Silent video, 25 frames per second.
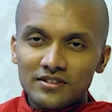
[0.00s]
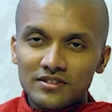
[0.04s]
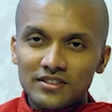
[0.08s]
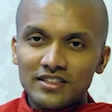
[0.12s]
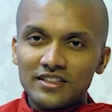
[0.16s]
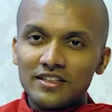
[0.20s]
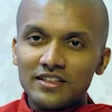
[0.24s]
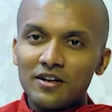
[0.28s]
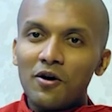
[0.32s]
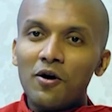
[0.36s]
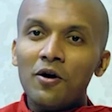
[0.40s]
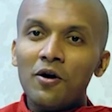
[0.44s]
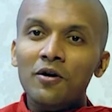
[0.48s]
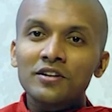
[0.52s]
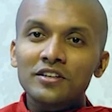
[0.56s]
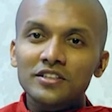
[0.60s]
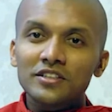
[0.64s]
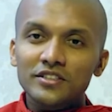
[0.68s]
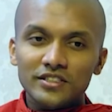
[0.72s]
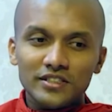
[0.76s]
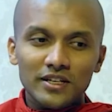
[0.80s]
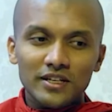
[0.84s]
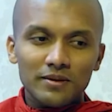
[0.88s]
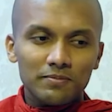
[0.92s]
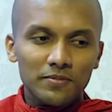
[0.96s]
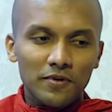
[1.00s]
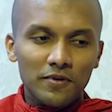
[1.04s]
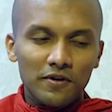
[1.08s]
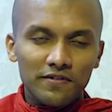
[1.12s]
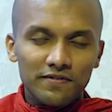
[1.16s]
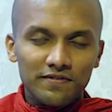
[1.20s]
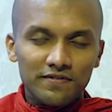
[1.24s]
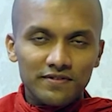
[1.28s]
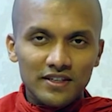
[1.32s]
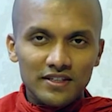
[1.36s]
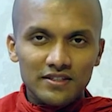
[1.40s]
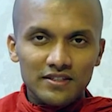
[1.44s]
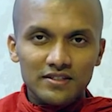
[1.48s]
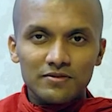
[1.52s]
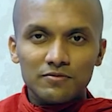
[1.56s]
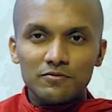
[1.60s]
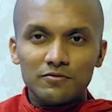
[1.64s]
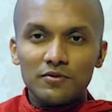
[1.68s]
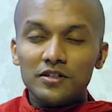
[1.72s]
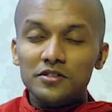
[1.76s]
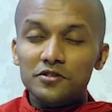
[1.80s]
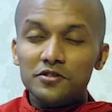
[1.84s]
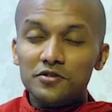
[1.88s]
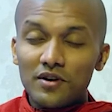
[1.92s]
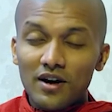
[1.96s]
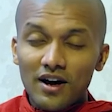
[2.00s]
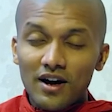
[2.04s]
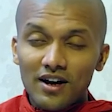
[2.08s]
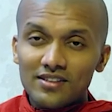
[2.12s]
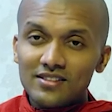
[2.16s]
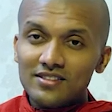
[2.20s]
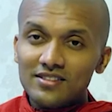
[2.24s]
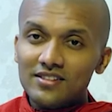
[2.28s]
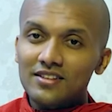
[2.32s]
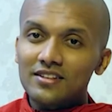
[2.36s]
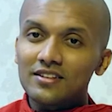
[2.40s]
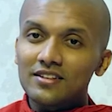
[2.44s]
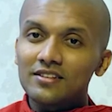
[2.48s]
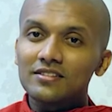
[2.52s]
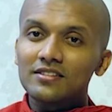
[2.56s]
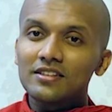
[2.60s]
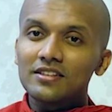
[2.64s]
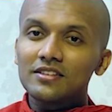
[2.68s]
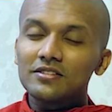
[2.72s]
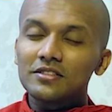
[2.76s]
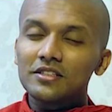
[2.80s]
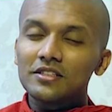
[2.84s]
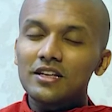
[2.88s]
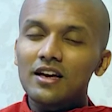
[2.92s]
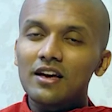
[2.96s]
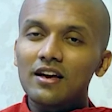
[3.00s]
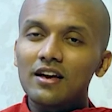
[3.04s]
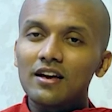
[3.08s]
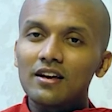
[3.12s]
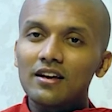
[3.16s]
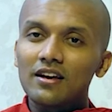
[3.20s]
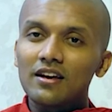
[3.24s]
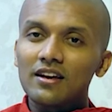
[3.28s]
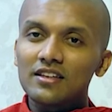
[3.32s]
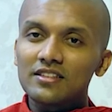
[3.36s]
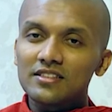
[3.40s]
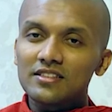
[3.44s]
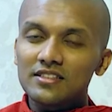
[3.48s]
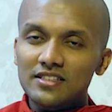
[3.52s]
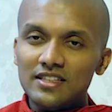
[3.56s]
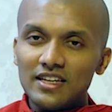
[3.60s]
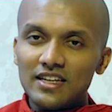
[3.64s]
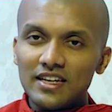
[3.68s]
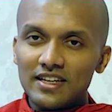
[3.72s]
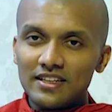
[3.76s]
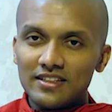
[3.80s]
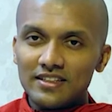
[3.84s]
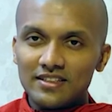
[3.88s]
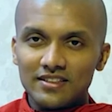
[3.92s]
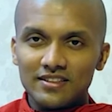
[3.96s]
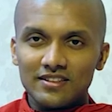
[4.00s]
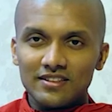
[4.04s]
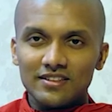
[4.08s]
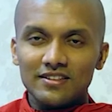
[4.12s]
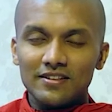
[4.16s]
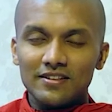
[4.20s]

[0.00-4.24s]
the ownership of this Vajrasana, this seat?